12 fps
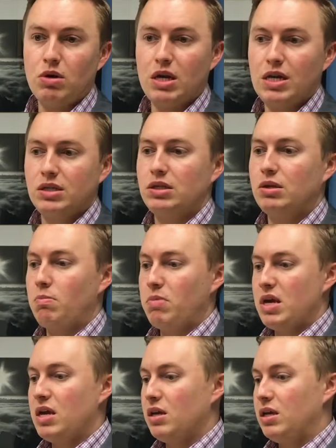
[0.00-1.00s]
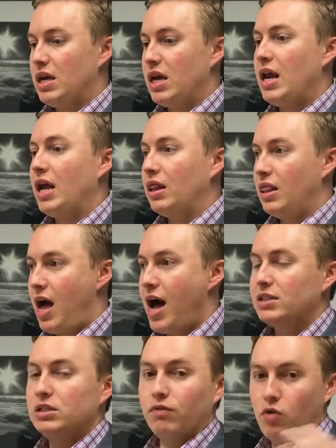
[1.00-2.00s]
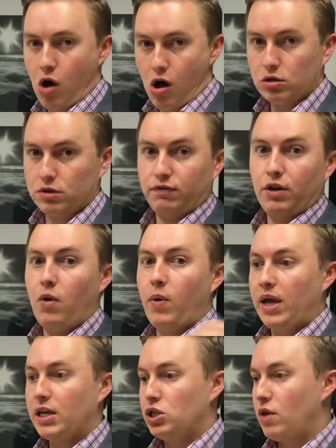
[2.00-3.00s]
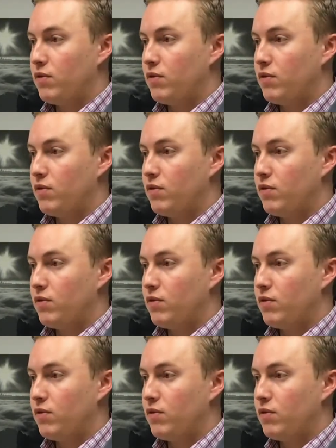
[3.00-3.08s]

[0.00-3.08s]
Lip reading: need to be getting lots of calls flowing into you.